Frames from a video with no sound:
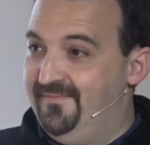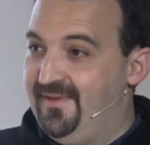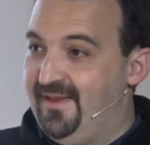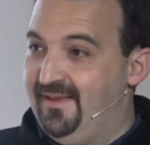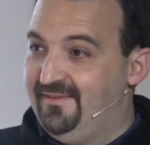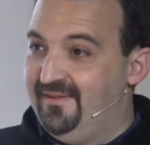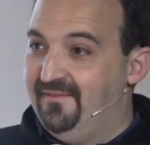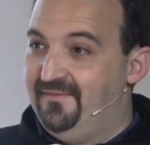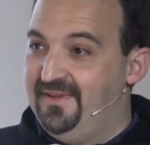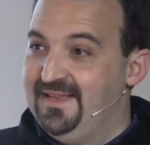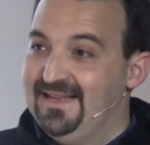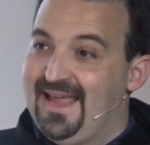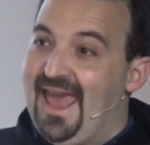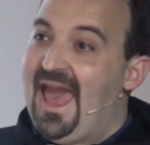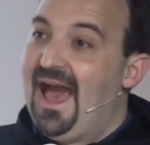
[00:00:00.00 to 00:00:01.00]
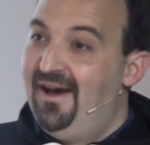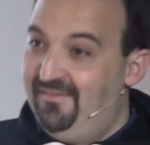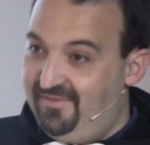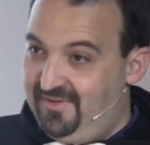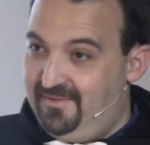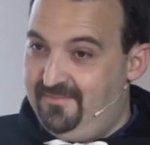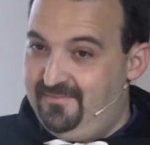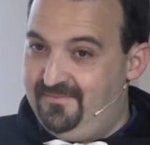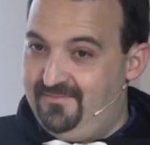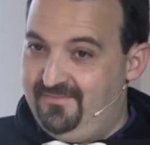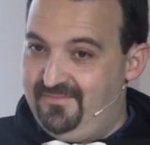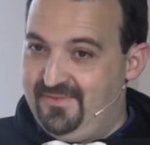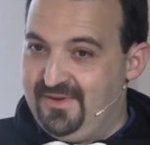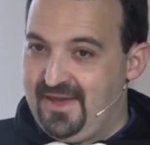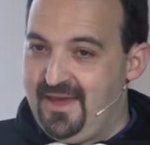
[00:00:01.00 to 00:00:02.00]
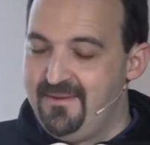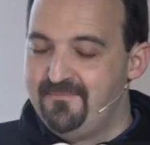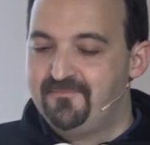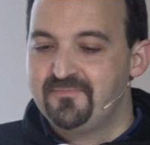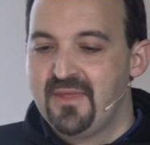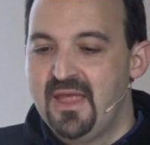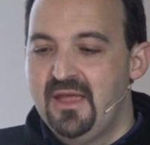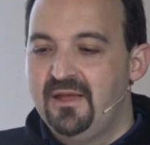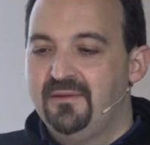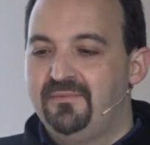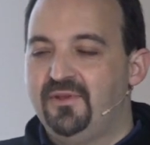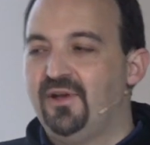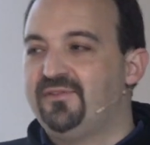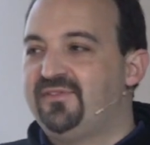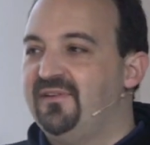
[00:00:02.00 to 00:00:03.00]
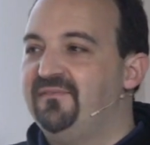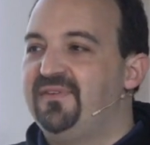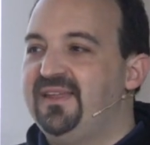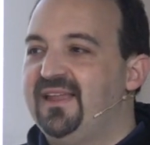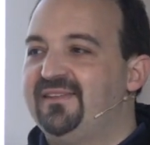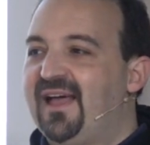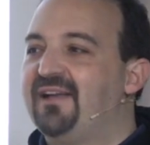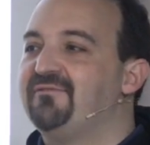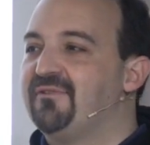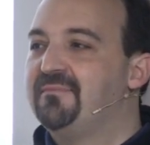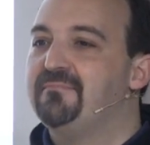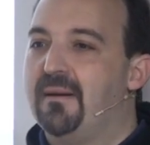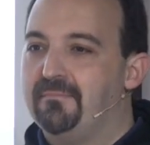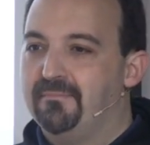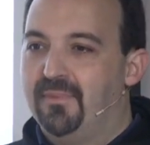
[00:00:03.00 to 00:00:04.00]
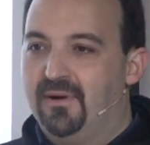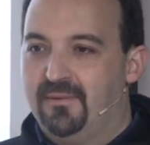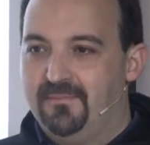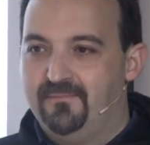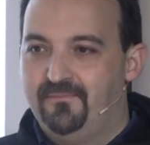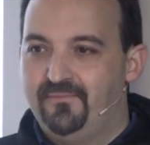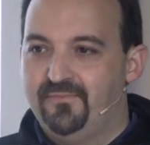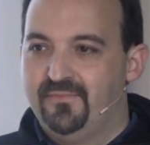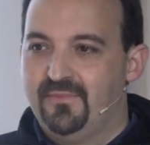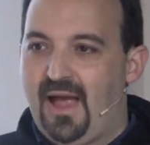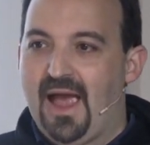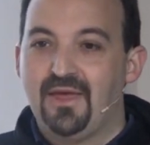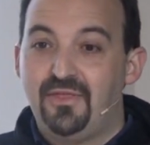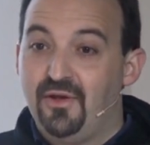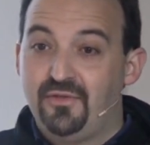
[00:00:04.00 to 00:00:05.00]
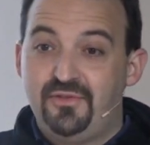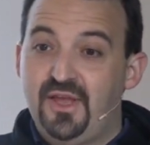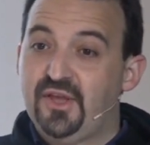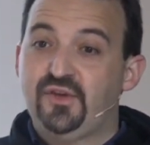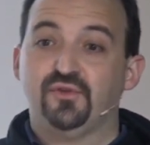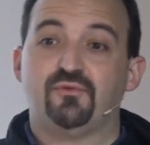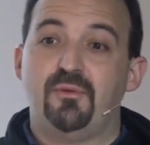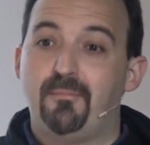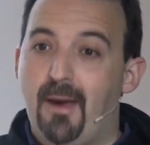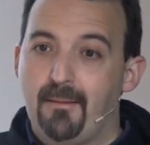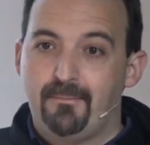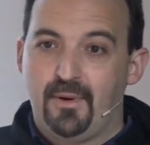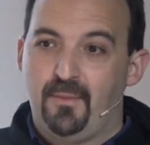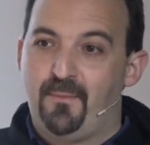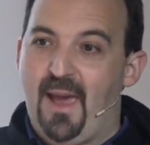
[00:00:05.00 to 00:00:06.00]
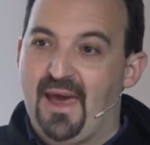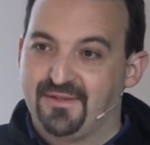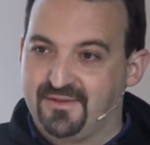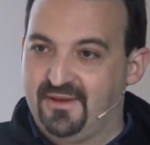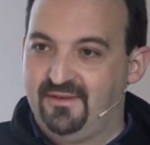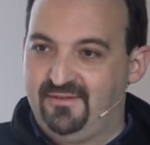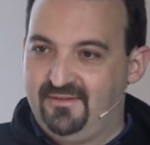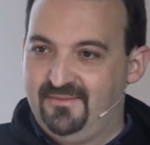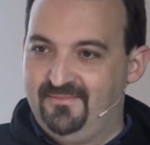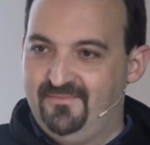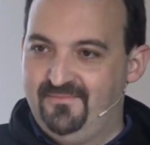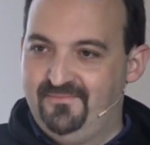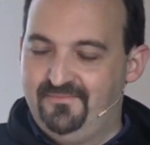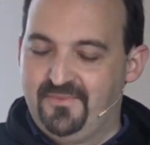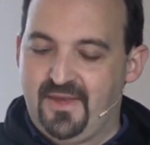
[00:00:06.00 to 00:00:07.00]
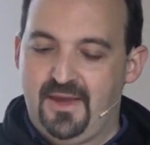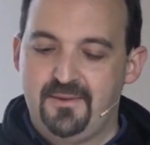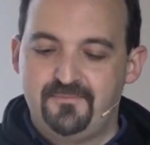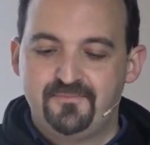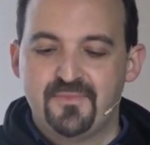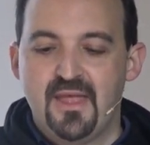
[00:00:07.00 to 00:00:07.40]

It's something that I have, okay? Not something that I remember. I don't need to remember passkeys, okay?